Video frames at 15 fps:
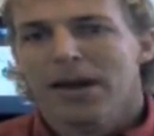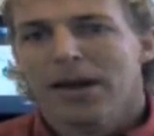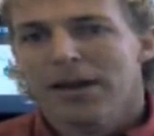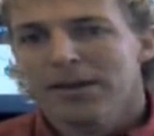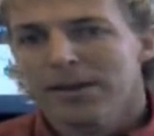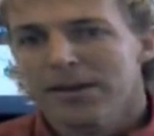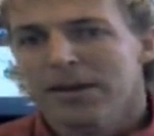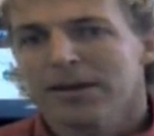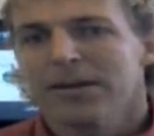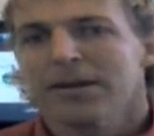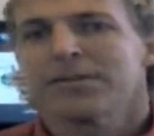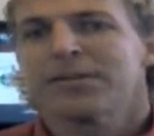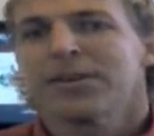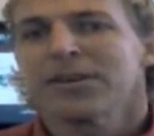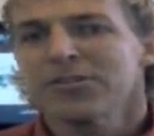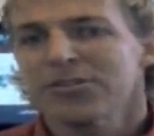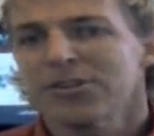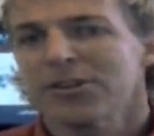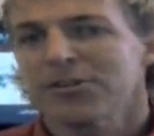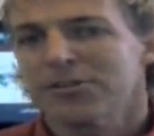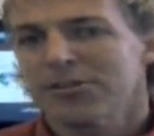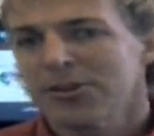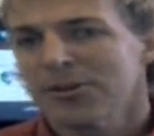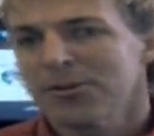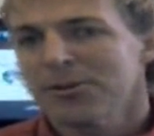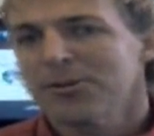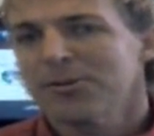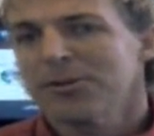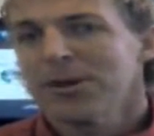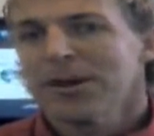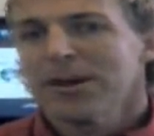in addition to